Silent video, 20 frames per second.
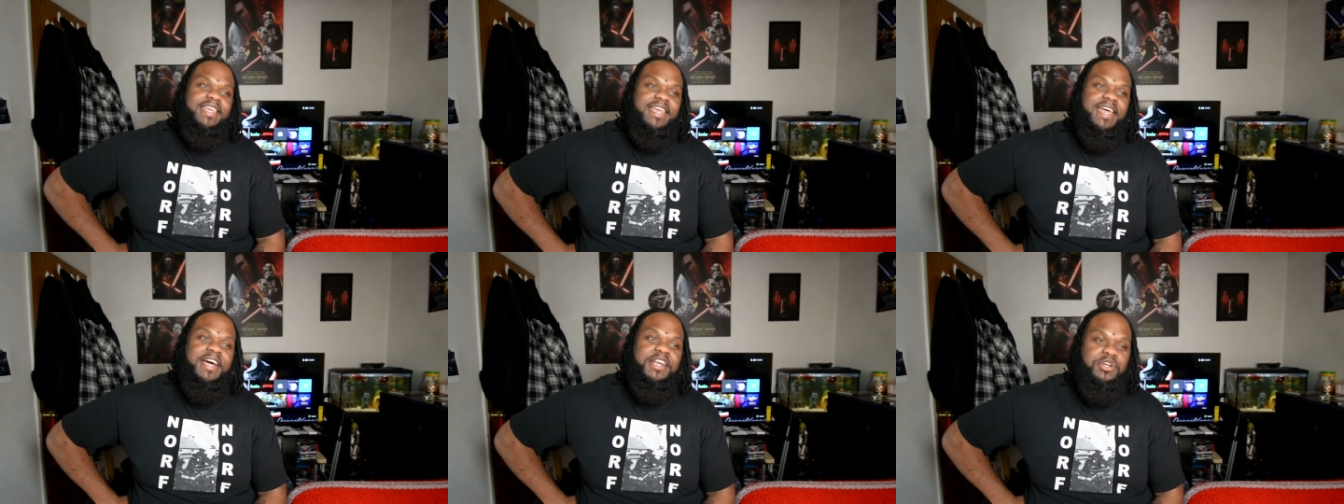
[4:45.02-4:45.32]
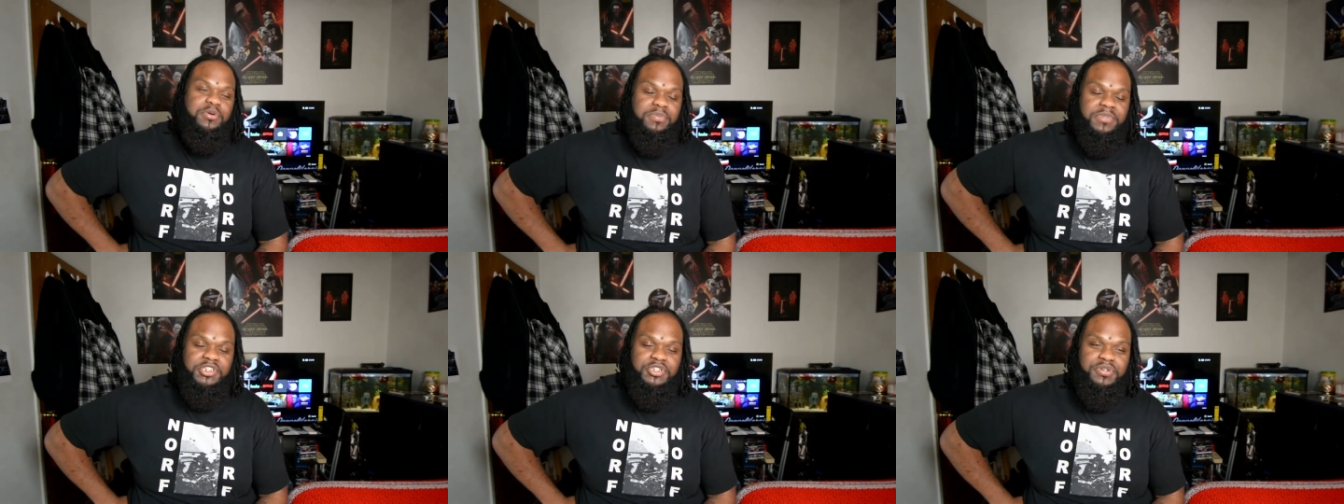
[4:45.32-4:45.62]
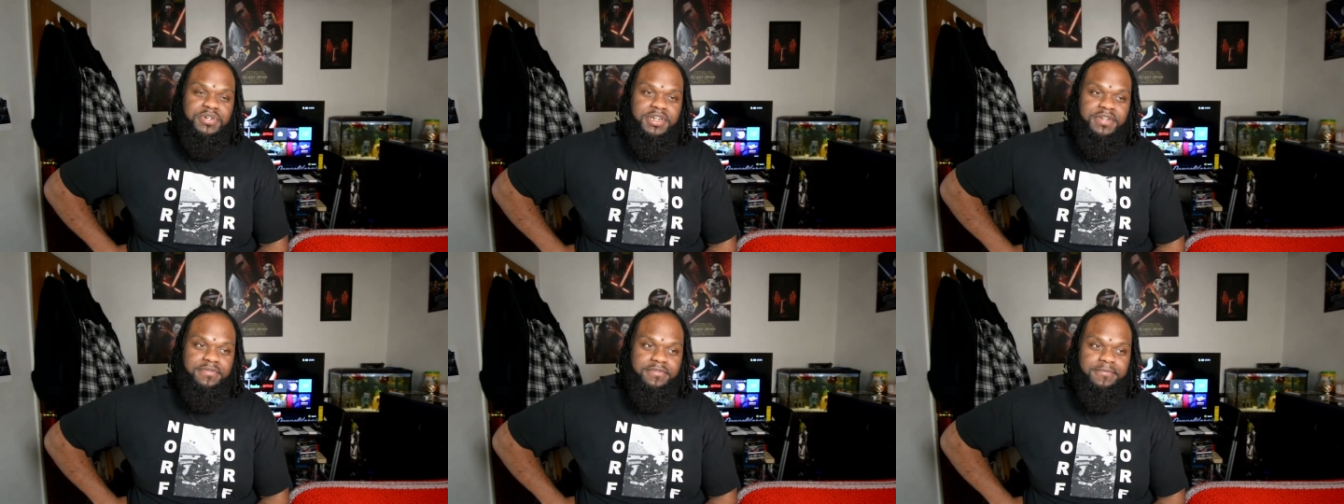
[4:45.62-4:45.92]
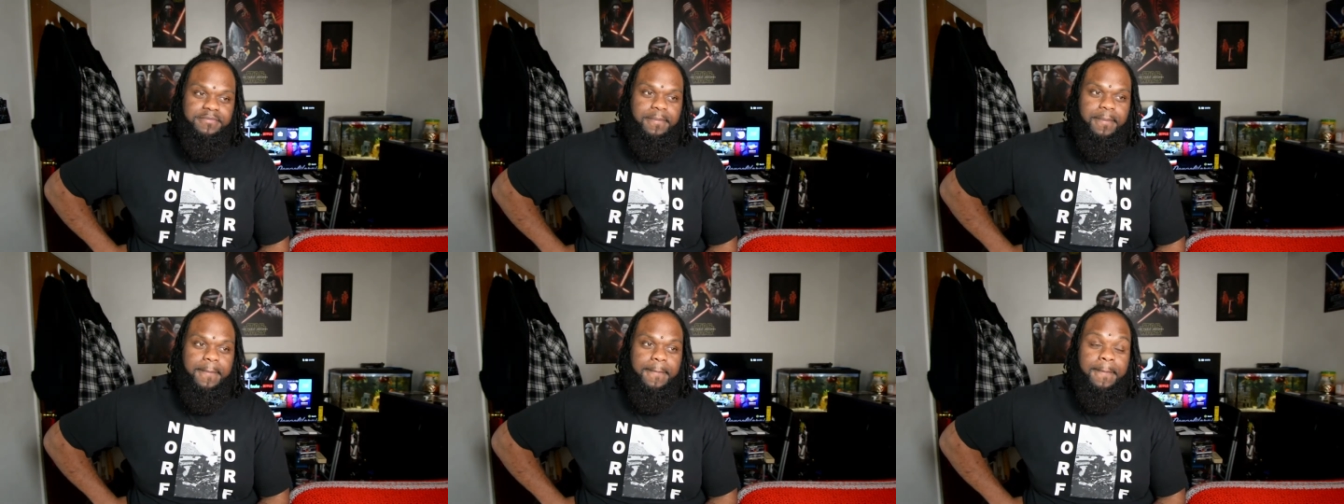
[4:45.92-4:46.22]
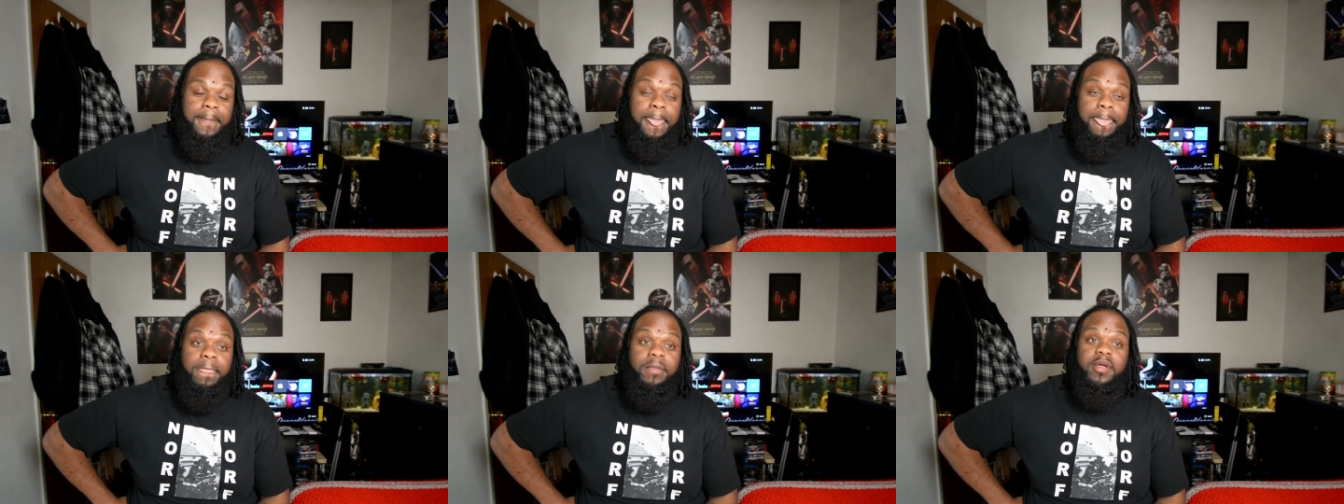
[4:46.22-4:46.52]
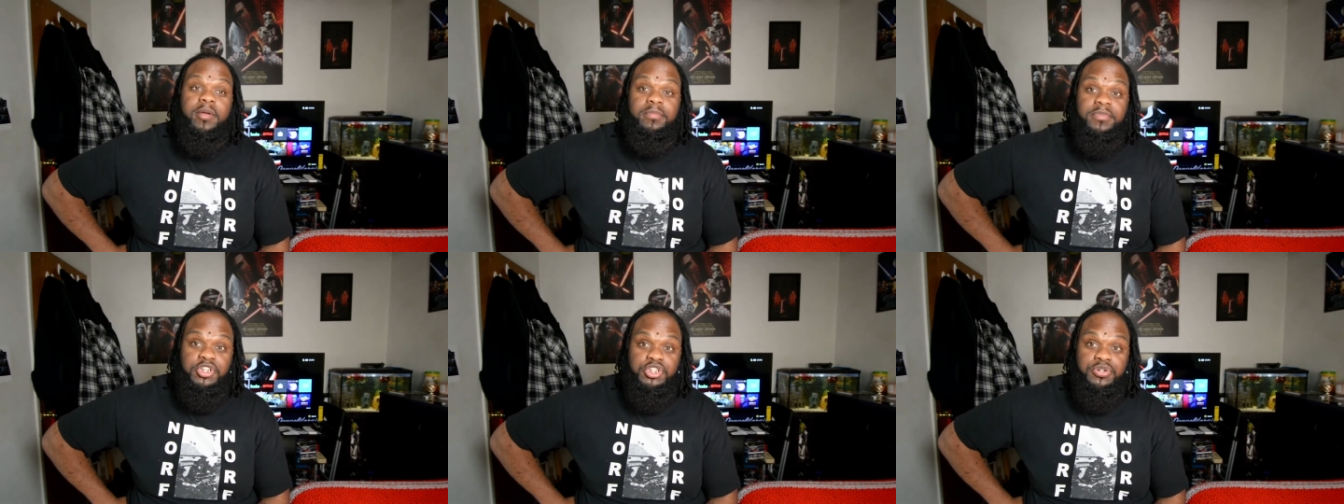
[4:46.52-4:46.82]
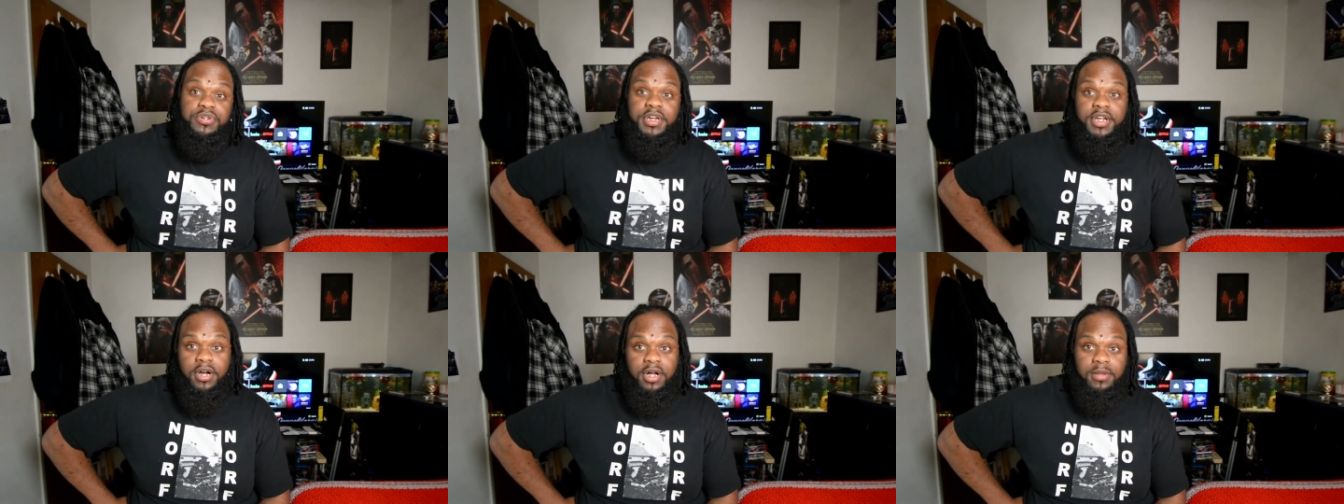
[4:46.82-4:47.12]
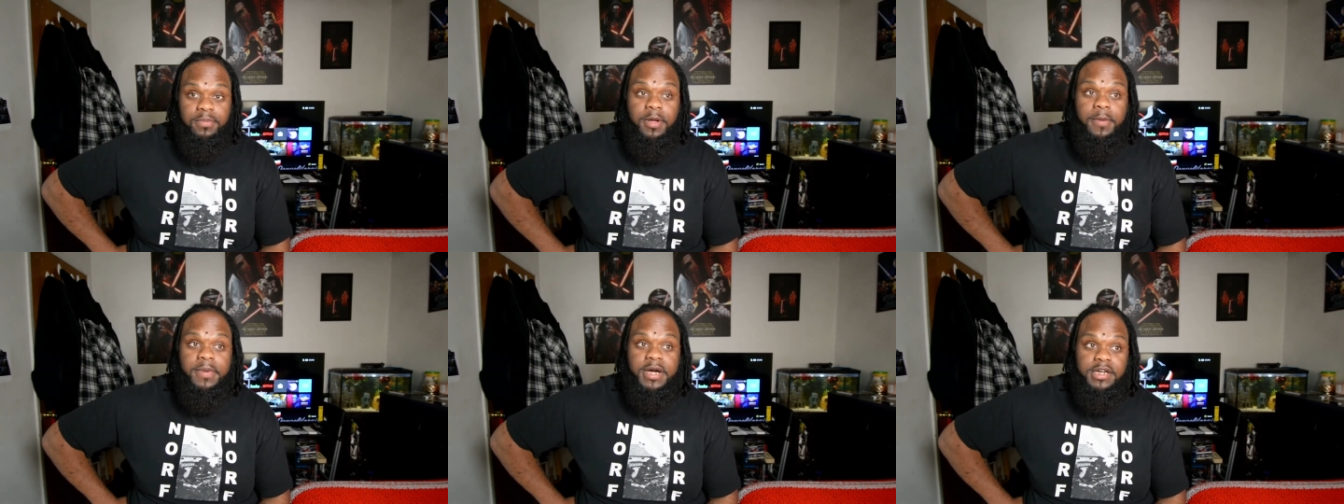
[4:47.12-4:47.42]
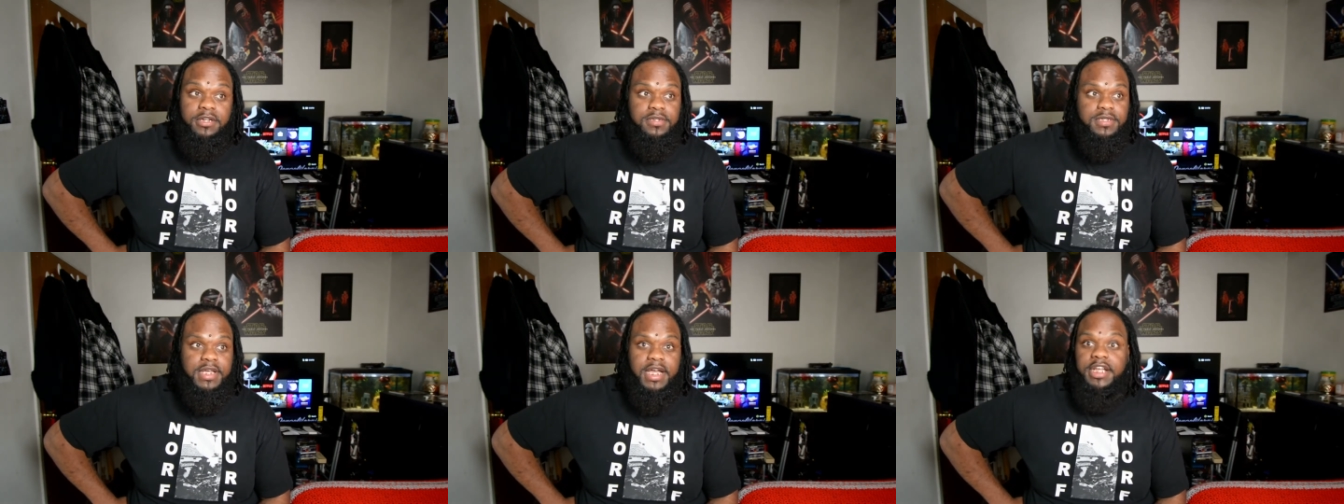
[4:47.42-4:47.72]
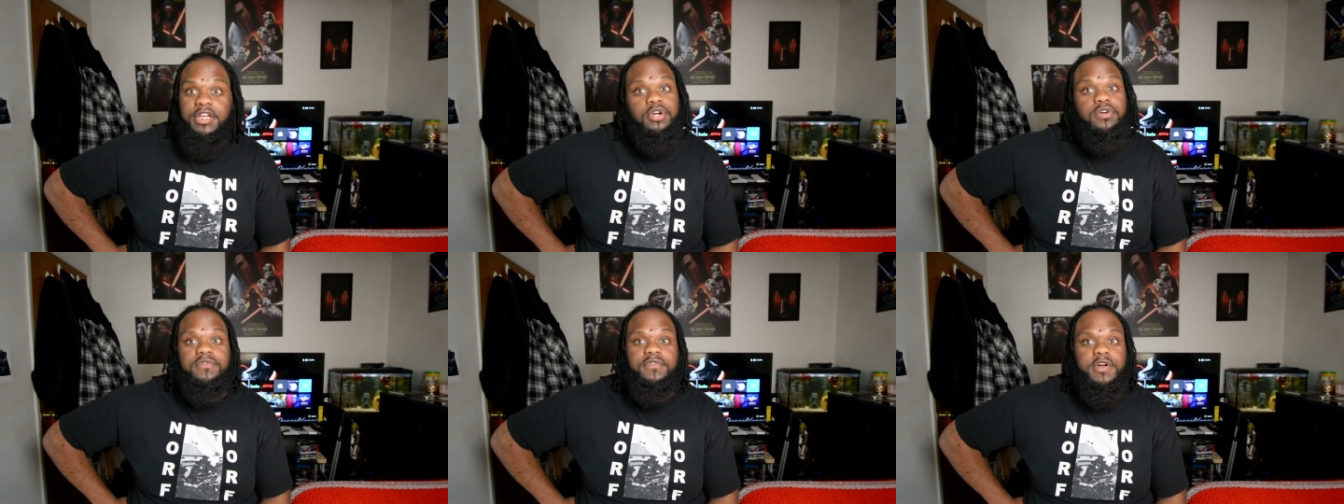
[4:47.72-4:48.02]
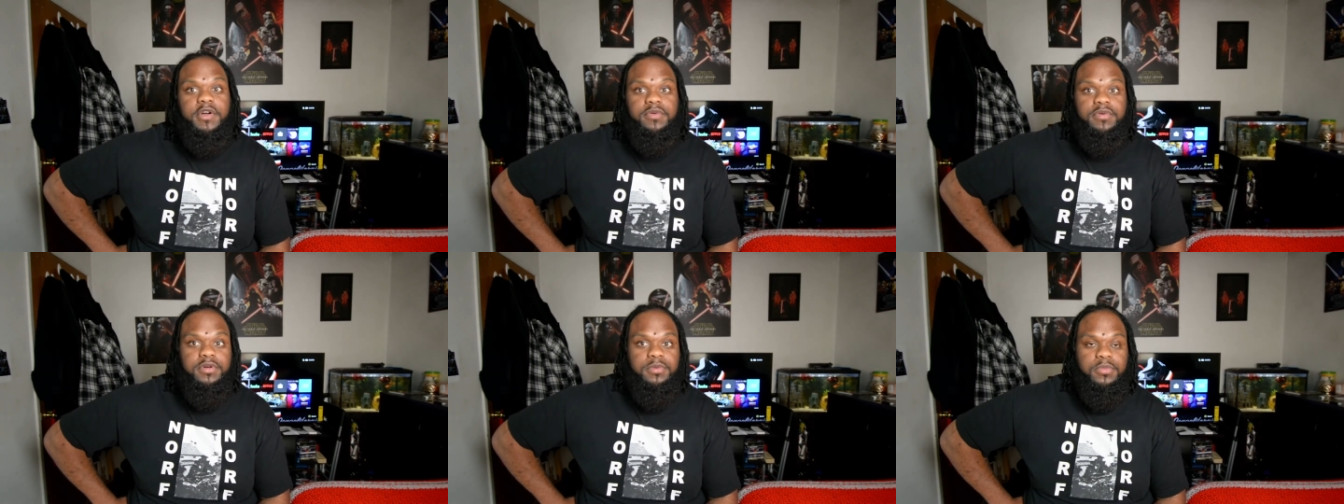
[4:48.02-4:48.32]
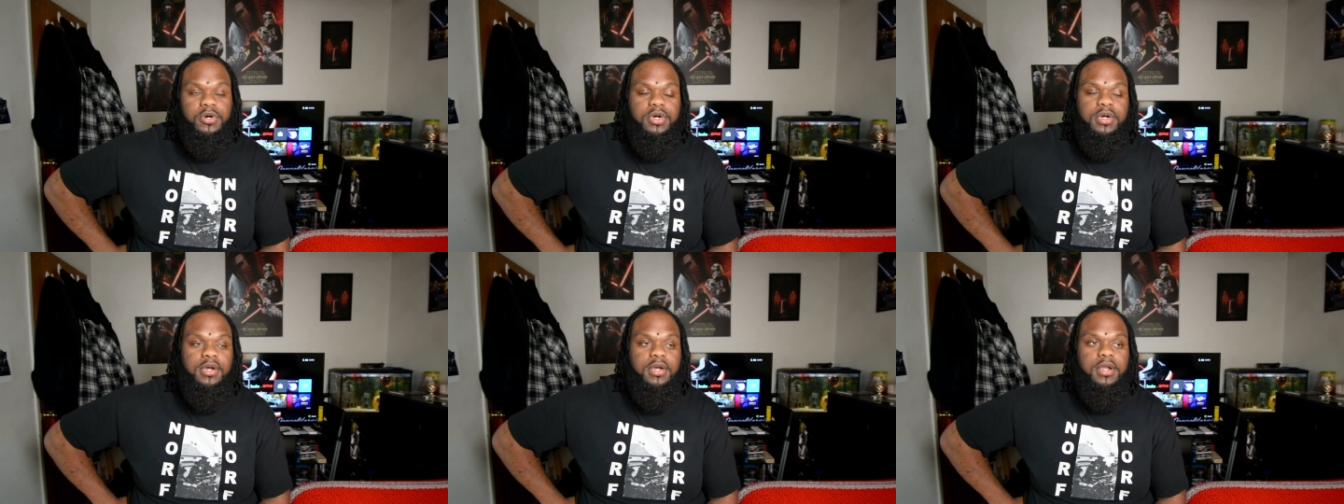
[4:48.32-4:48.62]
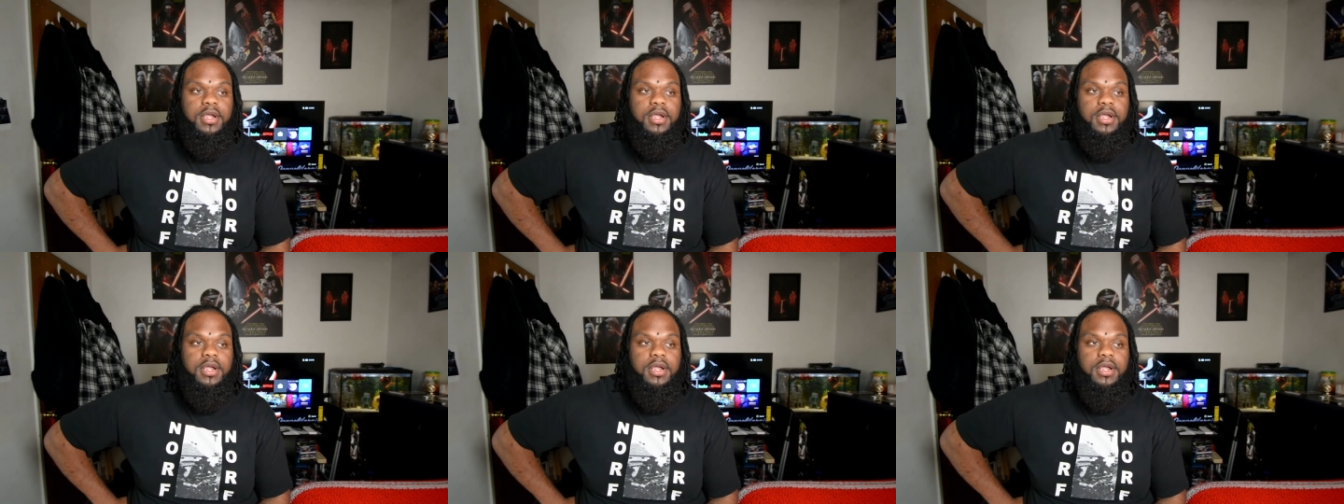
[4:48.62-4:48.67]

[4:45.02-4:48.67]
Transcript: yeah, I know majority of them. And majority of all my models, I don't fuck with no more,